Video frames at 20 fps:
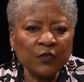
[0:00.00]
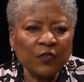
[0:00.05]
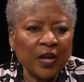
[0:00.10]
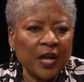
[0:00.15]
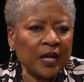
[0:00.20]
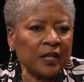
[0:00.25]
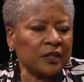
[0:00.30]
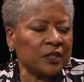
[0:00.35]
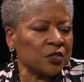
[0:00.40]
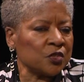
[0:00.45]
have
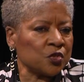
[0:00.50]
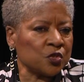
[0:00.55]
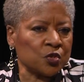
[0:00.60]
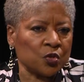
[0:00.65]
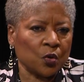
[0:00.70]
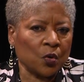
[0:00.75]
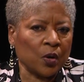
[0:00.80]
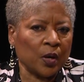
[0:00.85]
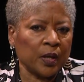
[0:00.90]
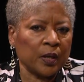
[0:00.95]
had this
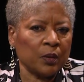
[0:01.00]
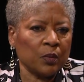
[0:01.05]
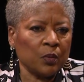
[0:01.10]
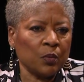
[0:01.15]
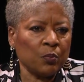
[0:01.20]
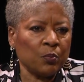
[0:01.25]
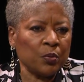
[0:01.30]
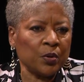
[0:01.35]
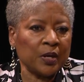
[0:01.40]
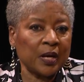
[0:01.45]
joy.
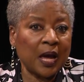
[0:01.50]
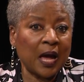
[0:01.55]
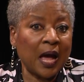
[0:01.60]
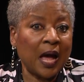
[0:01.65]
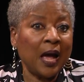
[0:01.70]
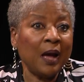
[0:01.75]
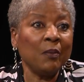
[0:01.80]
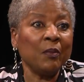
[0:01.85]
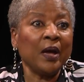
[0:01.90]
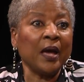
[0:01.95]
But
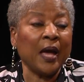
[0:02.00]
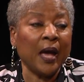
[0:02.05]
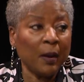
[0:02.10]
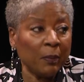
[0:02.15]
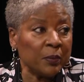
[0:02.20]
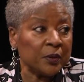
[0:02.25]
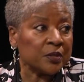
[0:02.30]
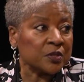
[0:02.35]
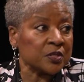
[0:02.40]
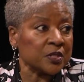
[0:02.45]
I'm
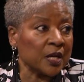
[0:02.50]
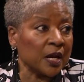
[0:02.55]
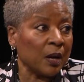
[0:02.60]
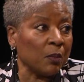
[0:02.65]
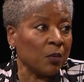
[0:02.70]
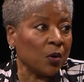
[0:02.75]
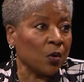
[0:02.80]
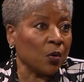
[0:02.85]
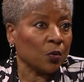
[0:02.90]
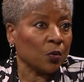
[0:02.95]
happy to say I'm old.